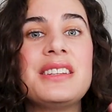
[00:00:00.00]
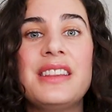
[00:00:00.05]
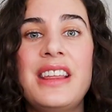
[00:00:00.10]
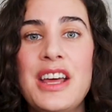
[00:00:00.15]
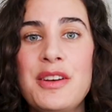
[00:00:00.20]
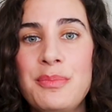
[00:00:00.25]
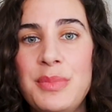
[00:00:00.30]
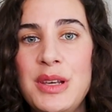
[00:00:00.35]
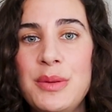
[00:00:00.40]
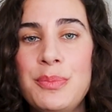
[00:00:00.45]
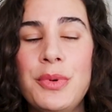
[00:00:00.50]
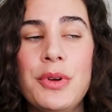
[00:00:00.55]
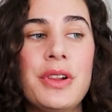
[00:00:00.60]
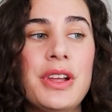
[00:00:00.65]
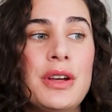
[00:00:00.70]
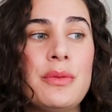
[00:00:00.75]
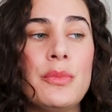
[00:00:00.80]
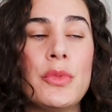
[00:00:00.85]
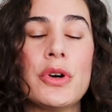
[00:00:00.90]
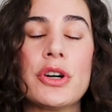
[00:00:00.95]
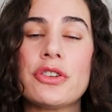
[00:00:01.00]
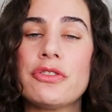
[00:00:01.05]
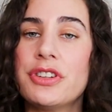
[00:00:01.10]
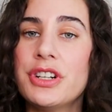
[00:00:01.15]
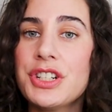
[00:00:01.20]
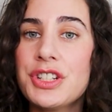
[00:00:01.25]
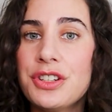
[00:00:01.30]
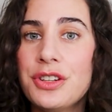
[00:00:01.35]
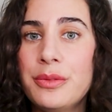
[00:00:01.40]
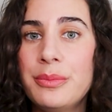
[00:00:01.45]
then people in more
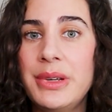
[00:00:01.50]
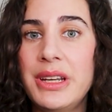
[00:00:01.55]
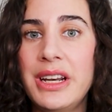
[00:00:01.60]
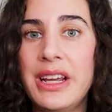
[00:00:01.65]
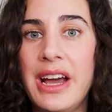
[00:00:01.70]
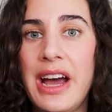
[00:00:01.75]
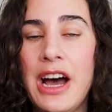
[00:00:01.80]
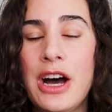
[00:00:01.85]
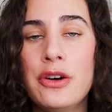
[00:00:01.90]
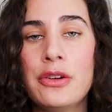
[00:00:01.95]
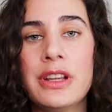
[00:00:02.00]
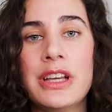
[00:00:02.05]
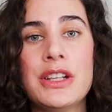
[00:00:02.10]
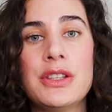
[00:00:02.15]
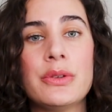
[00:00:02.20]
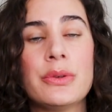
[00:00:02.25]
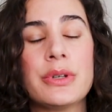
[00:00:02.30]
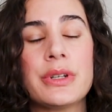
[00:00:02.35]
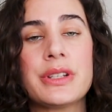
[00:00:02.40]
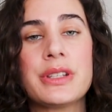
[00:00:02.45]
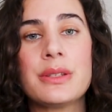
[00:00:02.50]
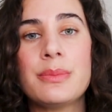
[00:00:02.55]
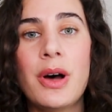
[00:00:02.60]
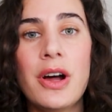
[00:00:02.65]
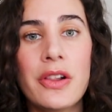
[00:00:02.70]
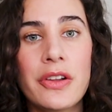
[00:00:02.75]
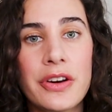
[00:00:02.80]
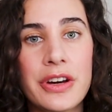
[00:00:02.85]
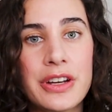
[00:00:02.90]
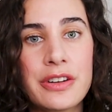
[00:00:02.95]
traditional media outlets or
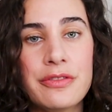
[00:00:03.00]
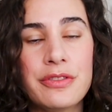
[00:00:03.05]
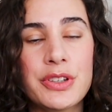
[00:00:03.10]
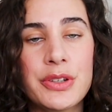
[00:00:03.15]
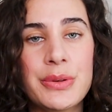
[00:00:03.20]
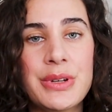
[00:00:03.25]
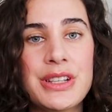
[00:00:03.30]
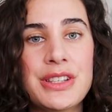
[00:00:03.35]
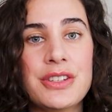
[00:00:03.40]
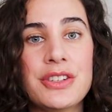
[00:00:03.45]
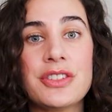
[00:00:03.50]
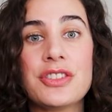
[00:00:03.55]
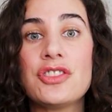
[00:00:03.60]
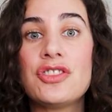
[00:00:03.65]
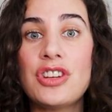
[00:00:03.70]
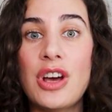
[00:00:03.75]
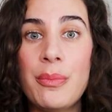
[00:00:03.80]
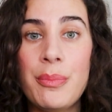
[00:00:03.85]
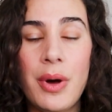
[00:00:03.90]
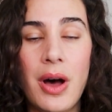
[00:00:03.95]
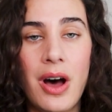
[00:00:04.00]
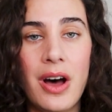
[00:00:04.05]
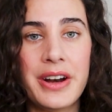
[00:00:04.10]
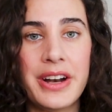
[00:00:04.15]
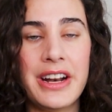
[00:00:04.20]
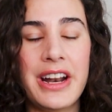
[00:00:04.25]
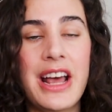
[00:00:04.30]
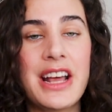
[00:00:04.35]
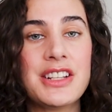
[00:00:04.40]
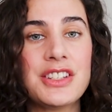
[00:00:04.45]
smaller influencers jump on
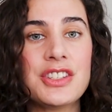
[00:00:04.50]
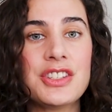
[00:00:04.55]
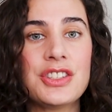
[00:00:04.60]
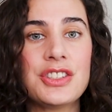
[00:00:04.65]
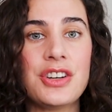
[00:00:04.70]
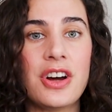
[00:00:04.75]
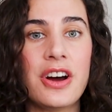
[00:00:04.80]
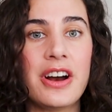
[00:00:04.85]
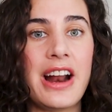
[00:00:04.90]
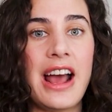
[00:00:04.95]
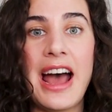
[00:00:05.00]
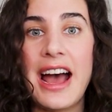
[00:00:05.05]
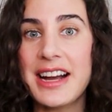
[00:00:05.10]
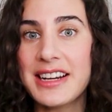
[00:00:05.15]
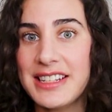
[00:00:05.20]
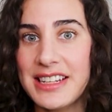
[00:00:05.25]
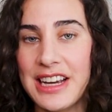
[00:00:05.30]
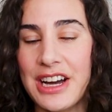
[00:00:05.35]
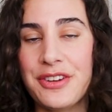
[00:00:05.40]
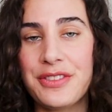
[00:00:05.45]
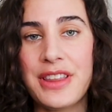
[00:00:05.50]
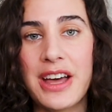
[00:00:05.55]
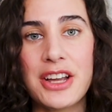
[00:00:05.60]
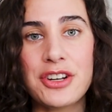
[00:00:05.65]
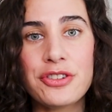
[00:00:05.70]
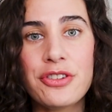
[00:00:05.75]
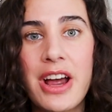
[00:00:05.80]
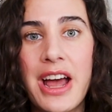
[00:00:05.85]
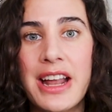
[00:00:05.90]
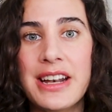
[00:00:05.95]
it and start acting out
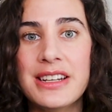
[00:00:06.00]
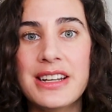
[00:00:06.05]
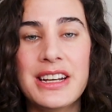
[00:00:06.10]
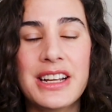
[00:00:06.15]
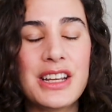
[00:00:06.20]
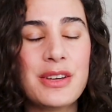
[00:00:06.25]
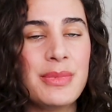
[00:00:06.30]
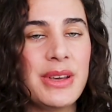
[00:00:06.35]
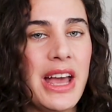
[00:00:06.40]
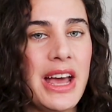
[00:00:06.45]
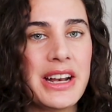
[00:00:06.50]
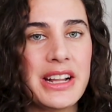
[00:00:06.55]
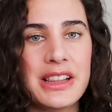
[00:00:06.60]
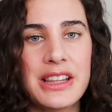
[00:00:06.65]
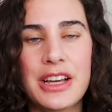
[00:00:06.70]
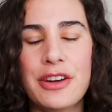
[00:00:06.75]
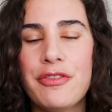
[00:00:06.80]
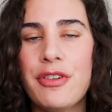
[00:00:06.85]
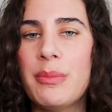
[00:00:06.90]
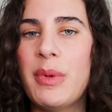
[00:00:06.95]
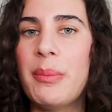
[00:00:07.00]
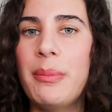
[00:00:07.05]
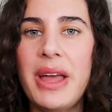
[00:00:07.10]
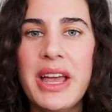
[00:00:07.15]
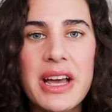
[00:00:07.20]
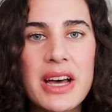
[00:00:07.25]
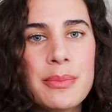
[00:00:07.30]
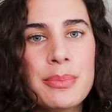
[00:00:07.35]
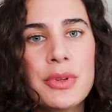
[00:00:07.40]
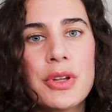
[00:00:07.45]
that trend. And it can be anything from a
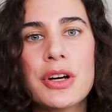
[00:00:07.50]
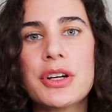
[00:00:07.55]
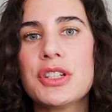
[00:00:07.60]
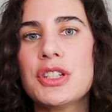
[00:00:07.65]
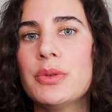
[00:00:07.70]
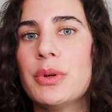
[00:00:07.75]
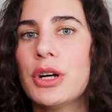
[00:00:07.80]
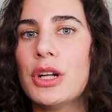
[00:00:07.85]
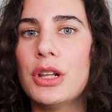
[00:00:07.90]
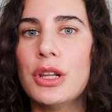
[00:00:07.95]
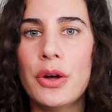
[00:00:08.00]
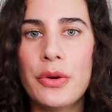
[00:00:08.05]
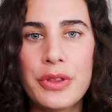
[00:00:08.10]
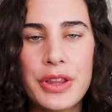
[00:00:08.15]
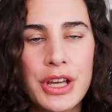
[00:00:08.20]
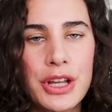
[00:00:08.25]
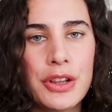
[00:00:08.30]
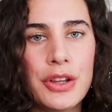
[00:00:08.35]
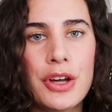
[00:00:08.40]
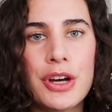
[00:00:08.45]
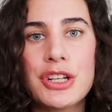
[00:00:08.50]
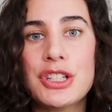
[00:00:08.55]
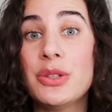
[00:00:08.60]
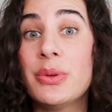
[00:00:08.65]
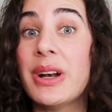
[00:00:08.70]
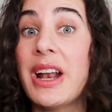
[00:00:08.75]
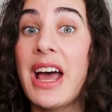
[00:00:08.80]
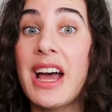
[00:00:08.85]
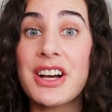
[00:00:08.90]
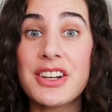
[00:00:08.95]
makeup look to a clothing look
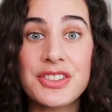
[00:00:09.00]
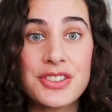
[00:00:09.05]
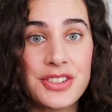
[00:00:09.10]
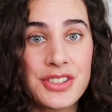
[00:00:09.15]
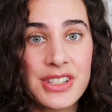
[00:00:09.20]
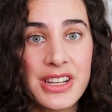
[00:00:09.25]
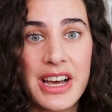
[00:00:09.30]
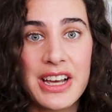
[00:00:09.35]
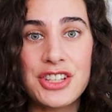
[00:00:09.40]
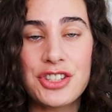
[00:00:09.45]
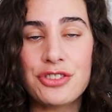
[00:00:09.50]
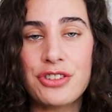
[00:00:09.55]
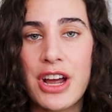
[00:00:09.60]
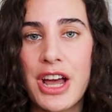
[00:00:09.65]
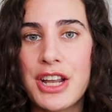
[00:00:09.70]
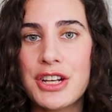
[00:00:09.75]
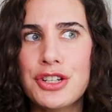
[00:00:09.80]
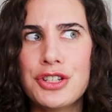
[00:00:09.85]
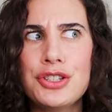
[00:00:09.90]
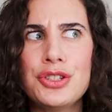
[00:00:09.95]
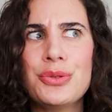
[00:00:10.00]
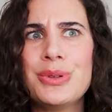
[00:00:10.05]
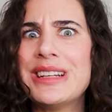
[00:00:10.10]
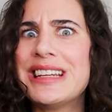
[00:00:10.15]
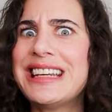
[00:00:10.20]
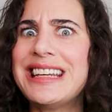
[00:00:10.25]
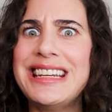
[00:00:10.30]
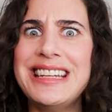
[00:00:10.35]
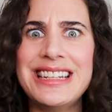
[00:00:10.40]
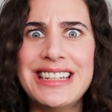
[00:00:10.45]
to an exercise trend to
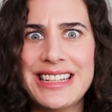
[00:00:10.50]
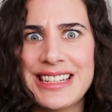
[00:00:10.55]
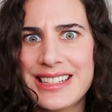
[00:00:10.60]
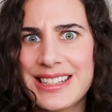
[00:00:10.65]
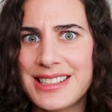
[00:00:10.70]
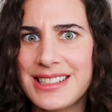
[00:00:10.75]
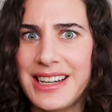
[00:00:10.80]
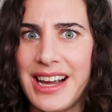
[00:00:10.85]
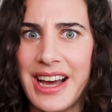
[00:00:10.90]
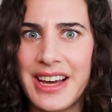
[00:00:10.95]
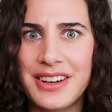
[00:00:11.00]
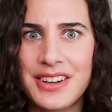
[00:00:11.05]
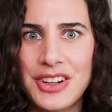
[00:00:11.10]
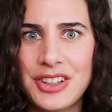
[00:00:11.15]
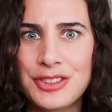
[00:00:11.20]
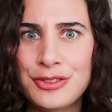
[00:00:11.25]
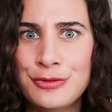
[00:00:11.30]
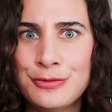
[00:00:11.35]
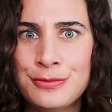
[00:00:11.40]
an eating style.